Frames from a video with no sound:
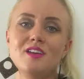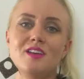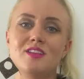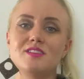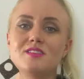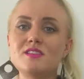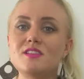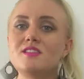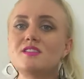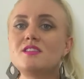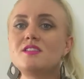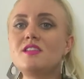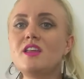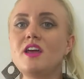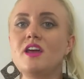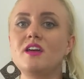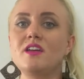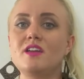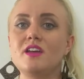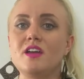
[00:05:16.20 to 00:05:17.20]
See, isn't
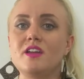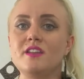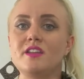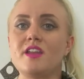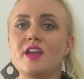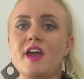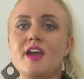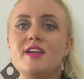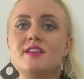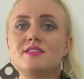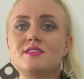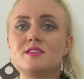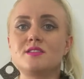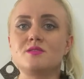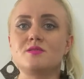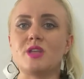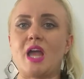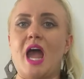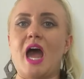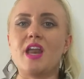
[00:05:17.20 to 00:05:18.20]
that a
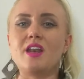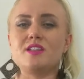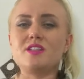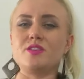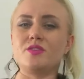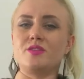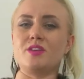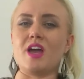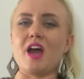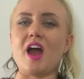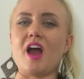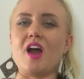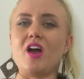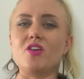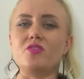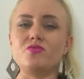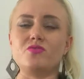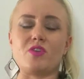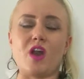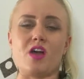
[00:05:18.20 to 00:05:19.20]
nice attitude to
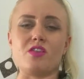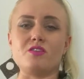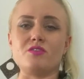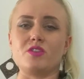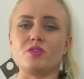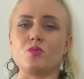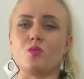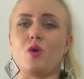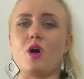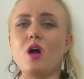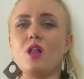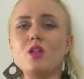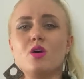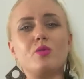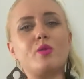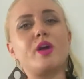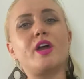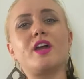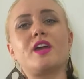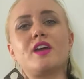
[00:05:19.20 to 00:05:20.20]
have rather than
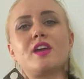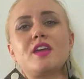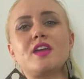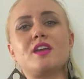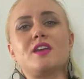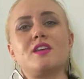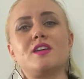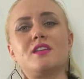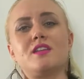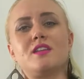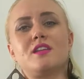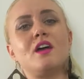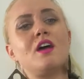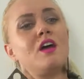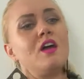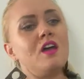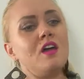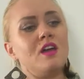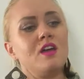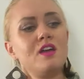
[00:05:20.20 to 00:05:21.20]
wallowing in
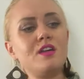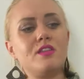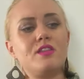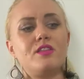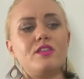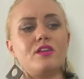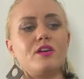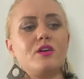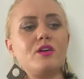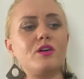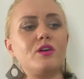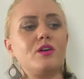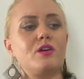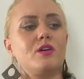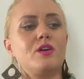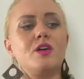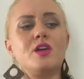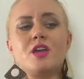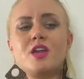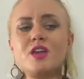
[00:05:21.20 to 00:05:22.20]
the,
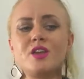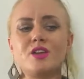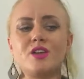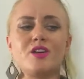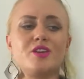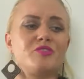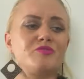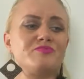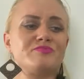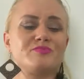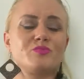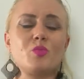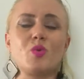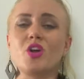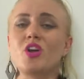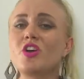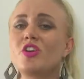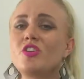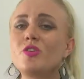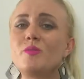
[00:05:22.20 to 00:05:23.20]

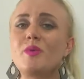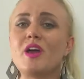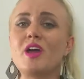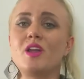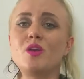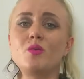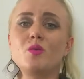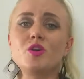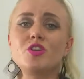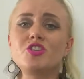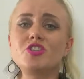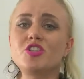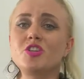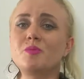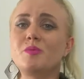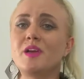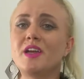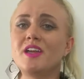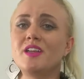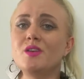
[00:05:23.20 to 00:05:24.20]
what could have been, what should
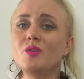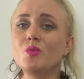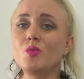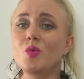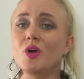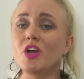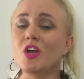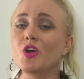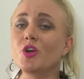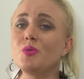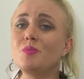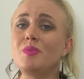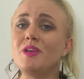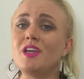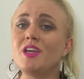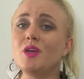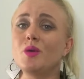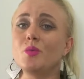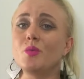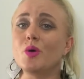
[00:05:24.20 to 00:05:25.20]
have been, what could
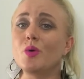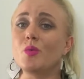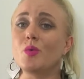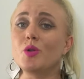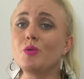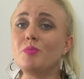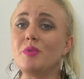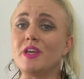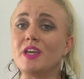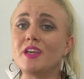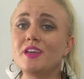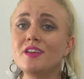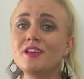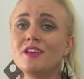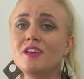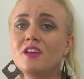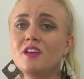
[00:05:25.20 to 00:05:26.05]
be, what would be?